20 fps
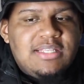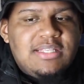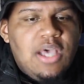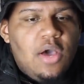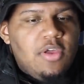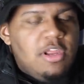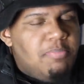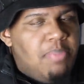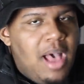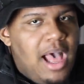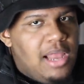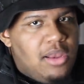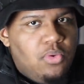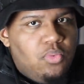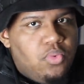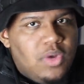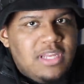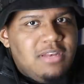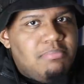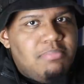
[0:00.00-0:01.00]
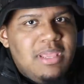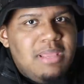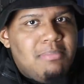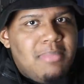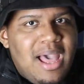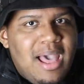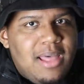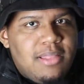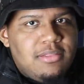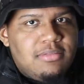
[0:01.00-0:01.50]
Tony Pollard wouldn't be
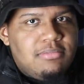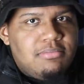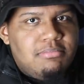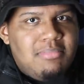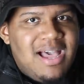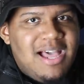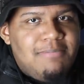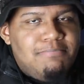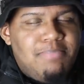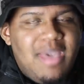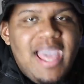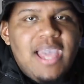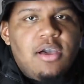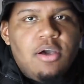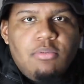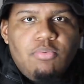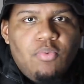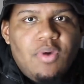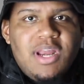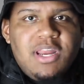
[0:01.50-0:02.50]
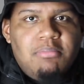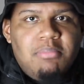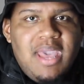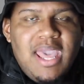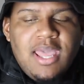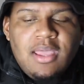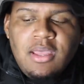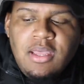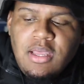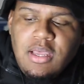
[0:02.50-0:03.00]
my my backup running
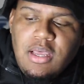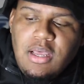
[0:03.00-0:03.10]
back.